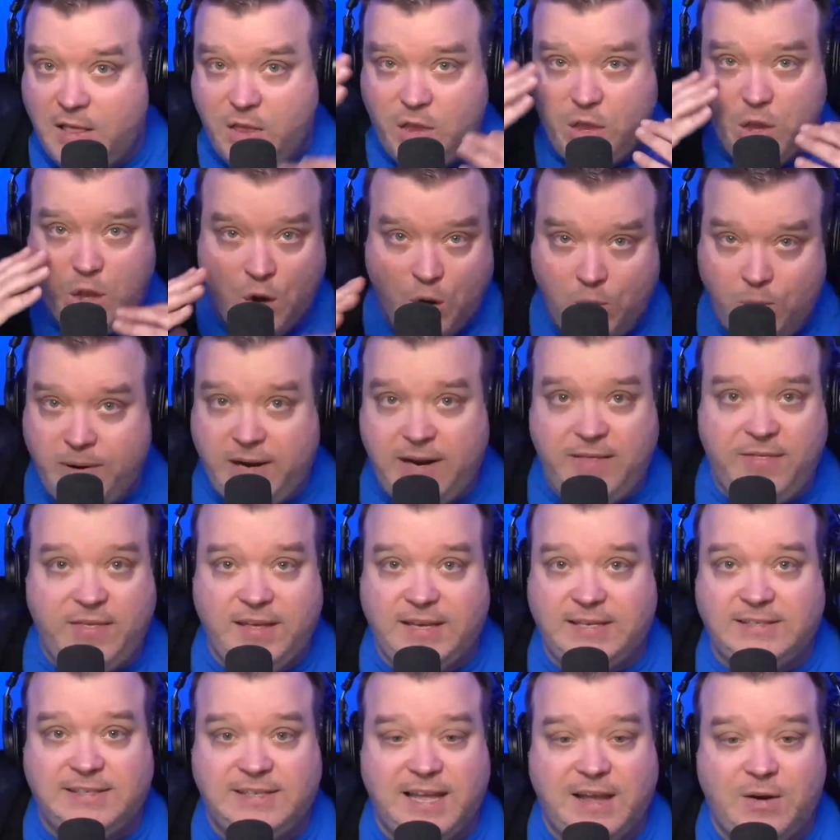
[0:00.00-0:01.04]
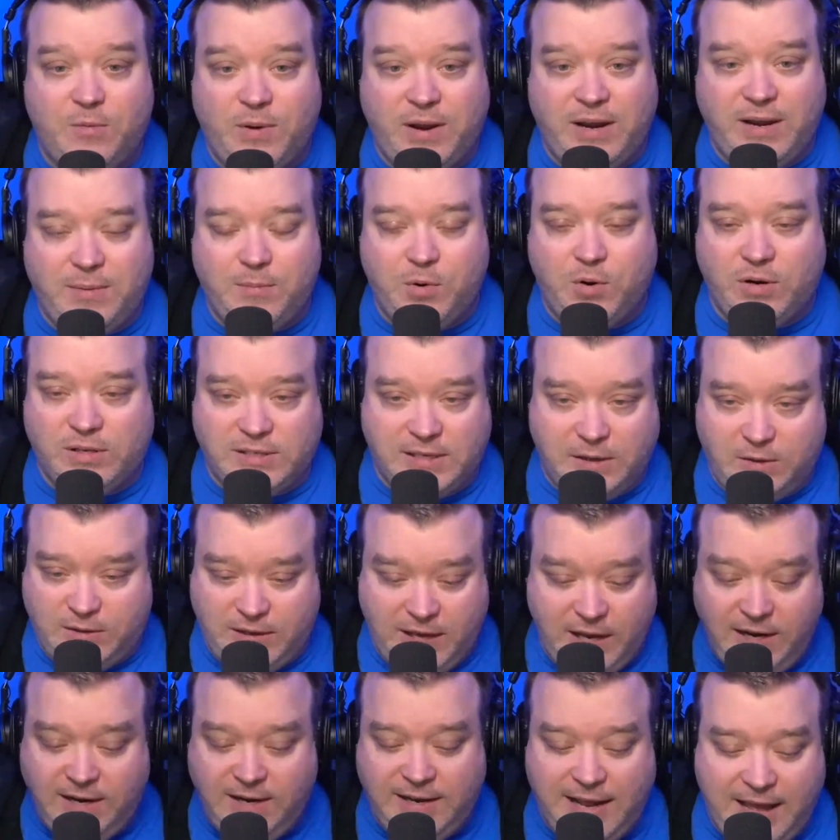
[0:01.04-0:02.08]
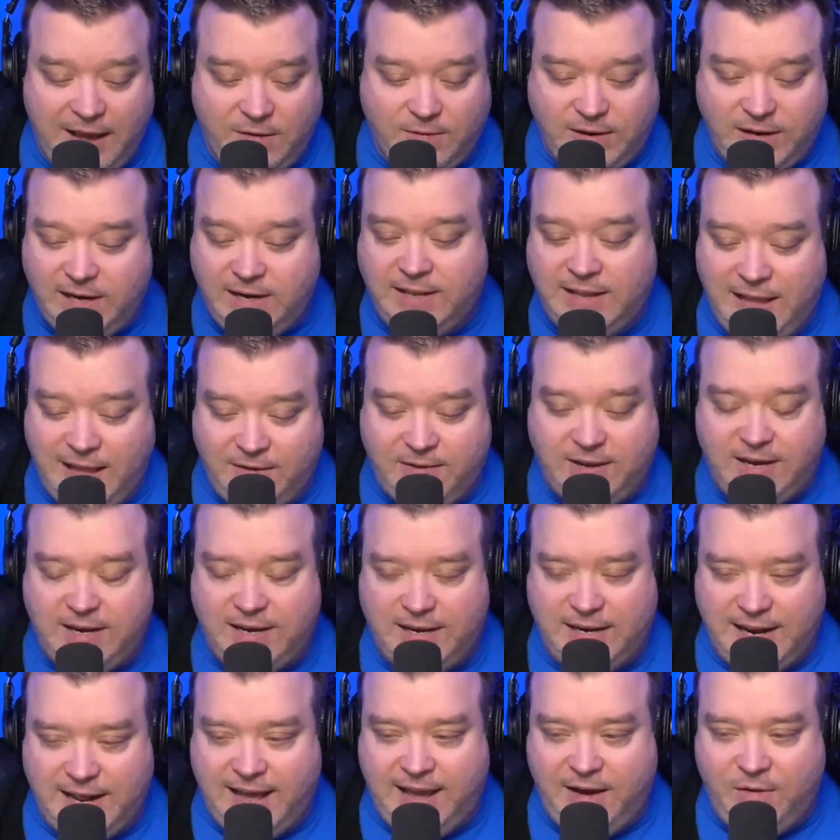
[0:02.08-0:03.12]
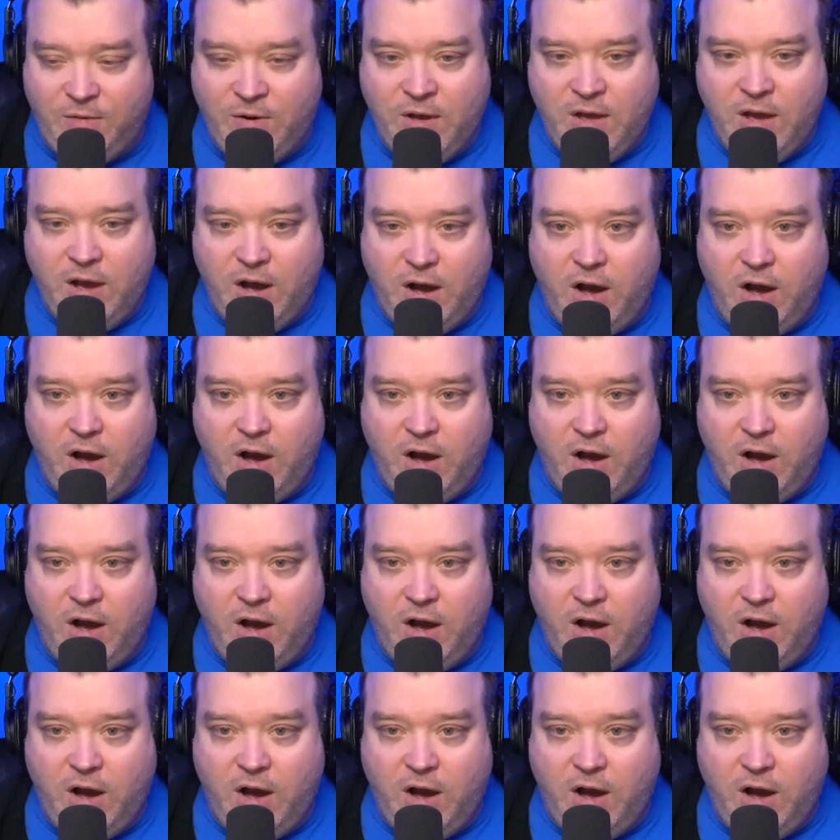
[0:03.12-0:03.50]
Nobody thinks that way anymore. It's like, get it now, get it now, get it now.